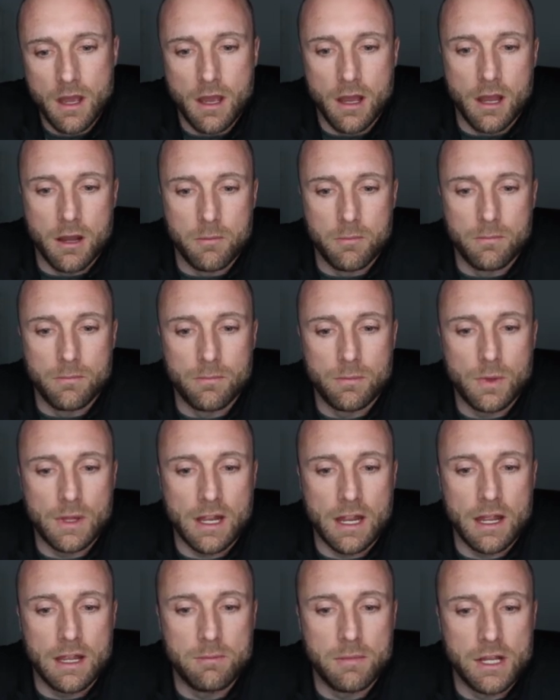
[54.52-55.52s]

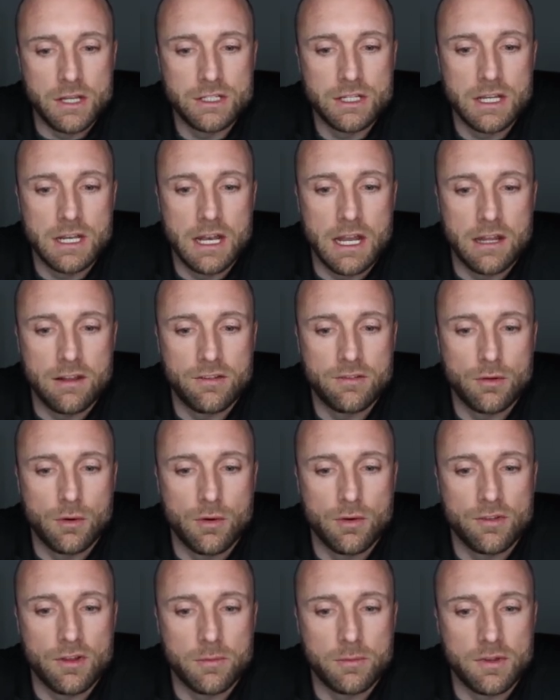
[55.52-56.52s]
Like I mentioned, it
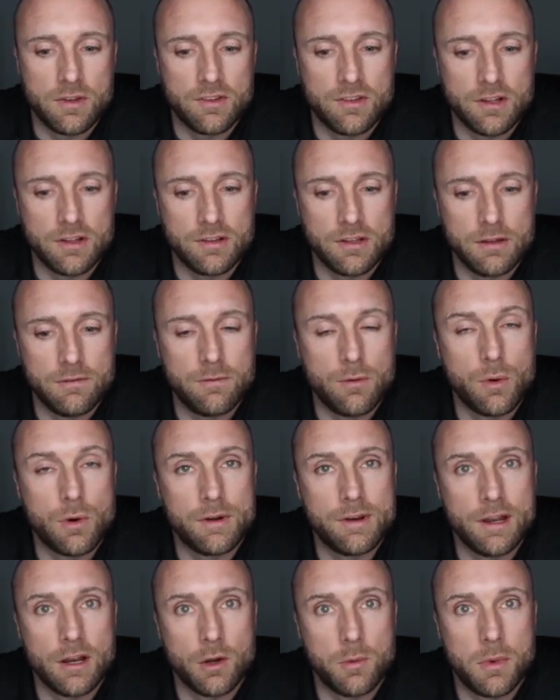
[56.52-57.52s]
stores up to
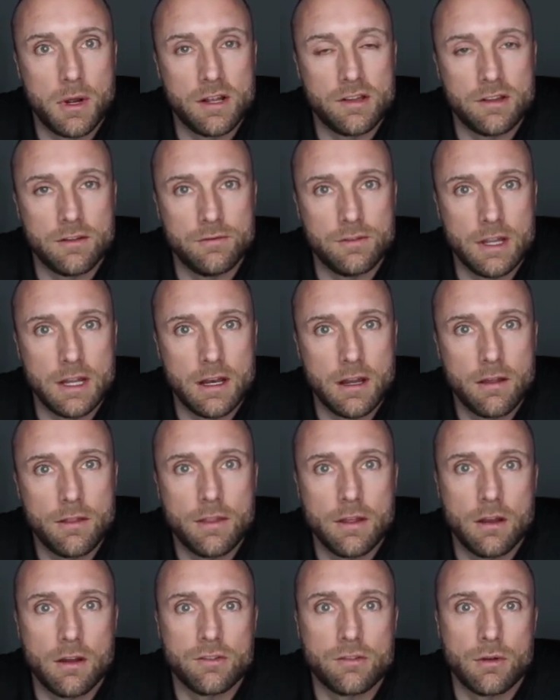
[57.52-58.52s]
64 terabytes of data.
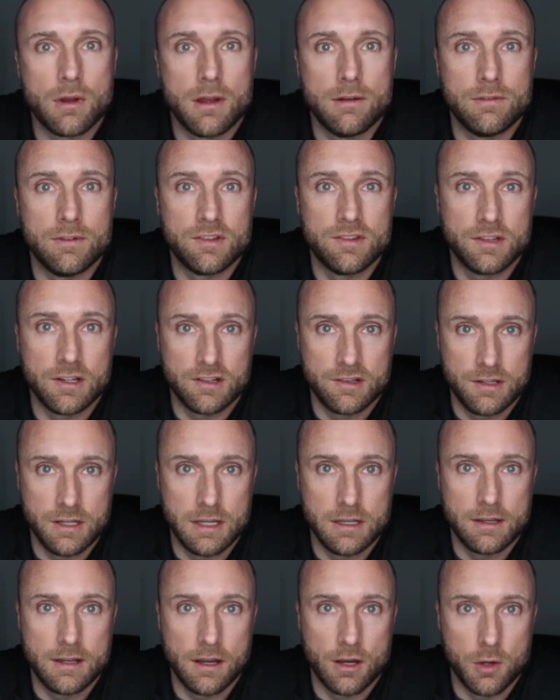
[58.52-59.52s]
They also have a
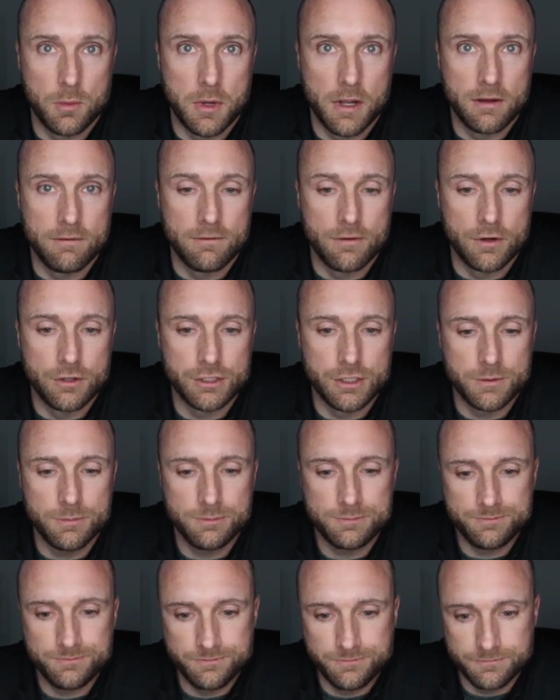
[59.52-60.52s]
16 terabyte
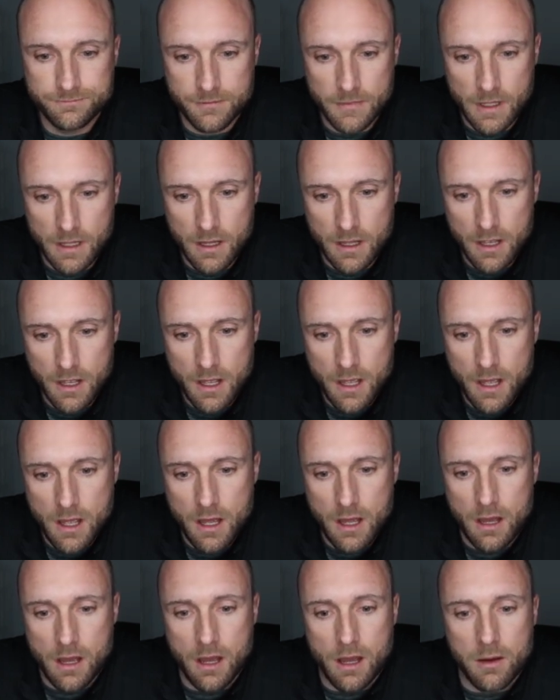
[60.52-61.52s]
version.
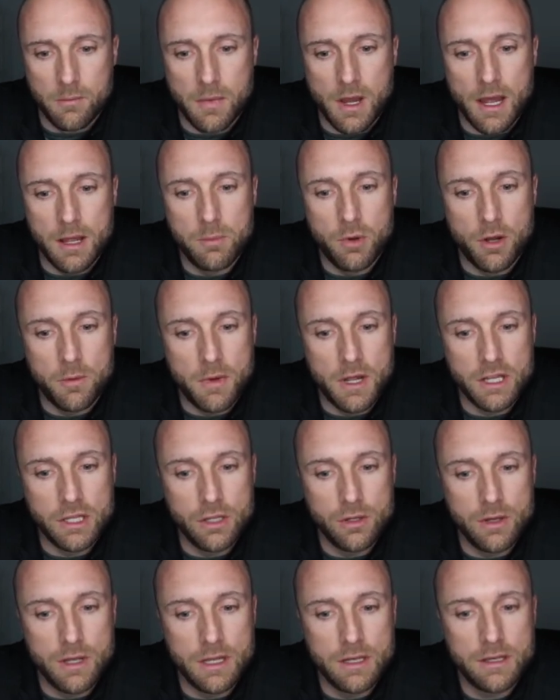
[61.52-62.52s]
I bought my
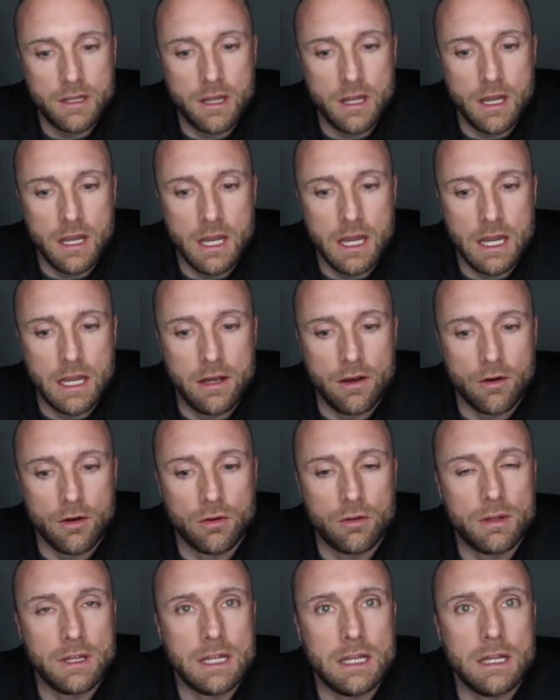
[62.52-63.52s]
unit in
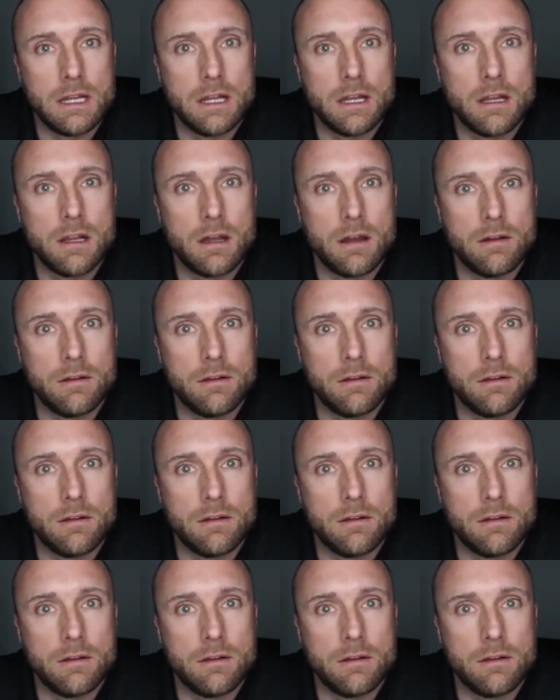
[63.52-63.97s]
early